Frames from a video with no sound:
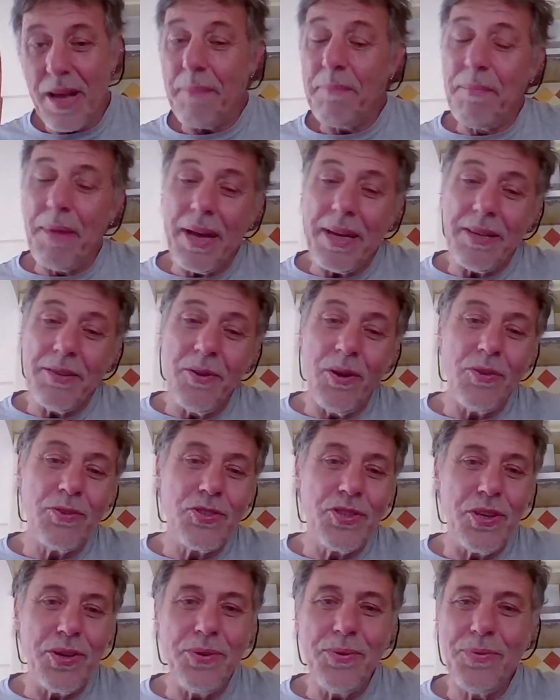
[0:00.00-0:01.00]
I might not
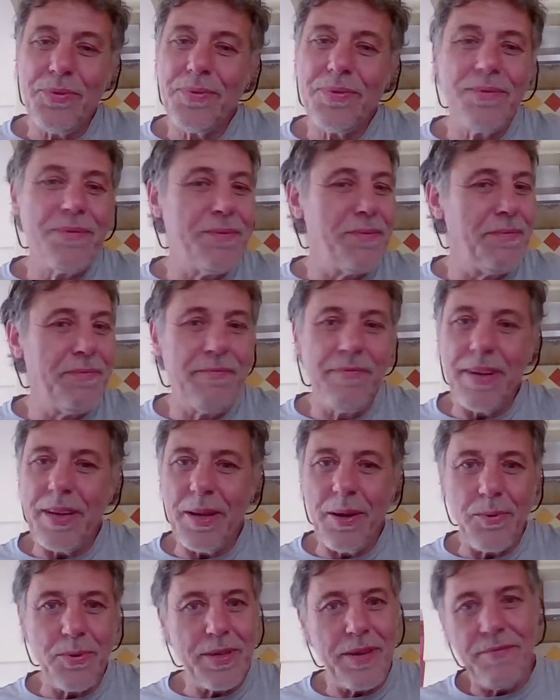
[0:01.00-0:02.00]
do
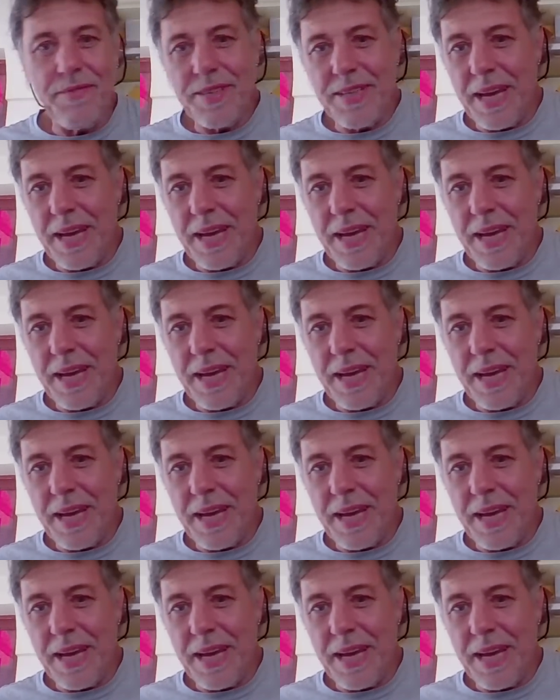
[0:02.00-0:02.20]
videos every